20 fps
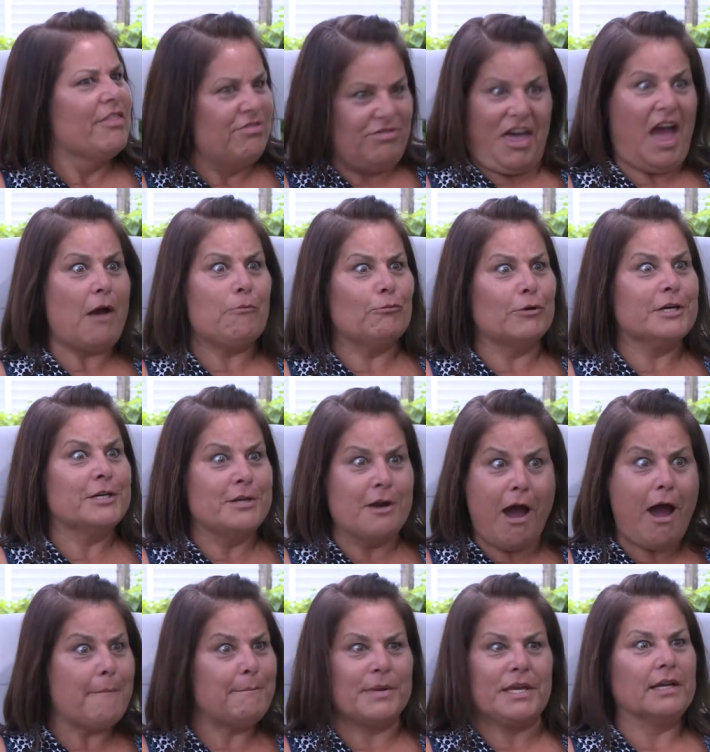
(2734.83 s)
That would
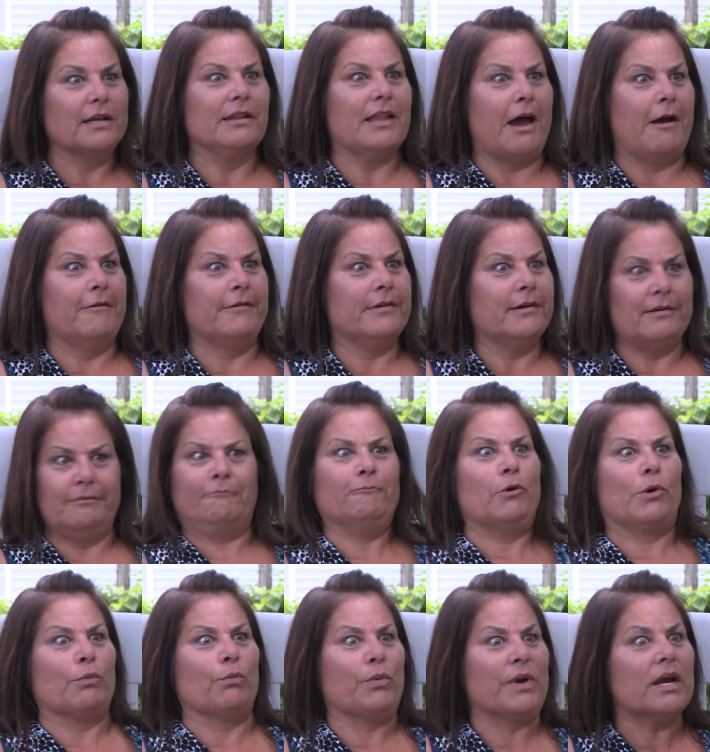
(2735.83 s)
not be allowed
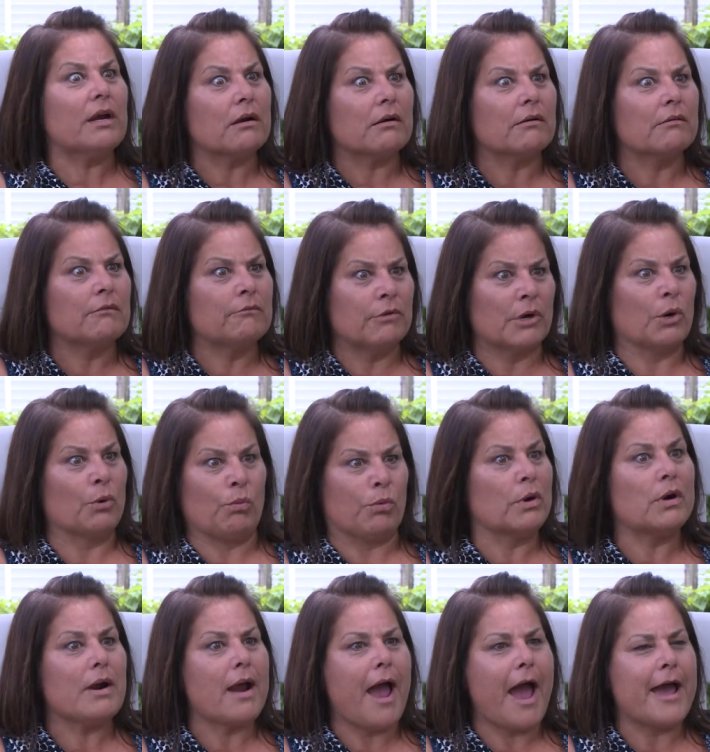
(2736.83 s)
where we're where
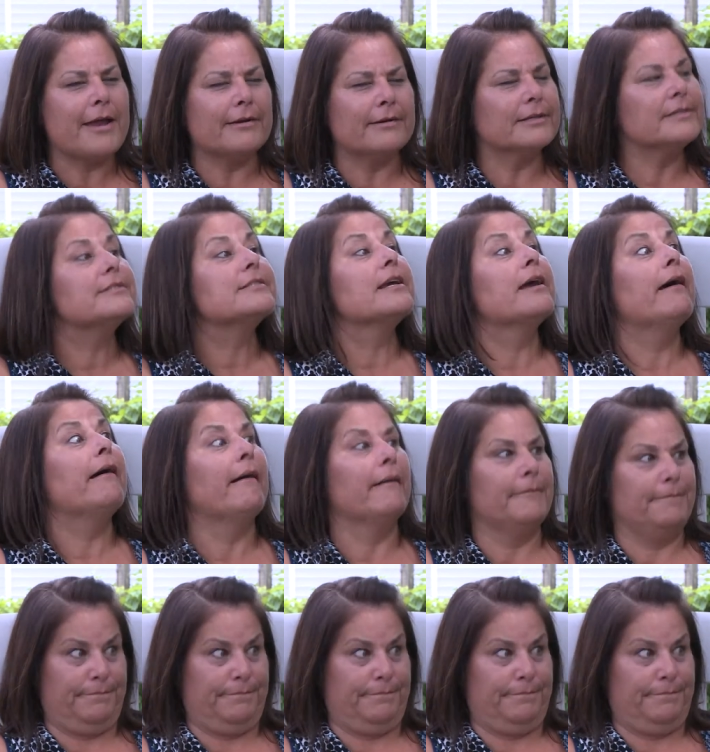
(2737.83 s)
we're at." And I was, "Yeah."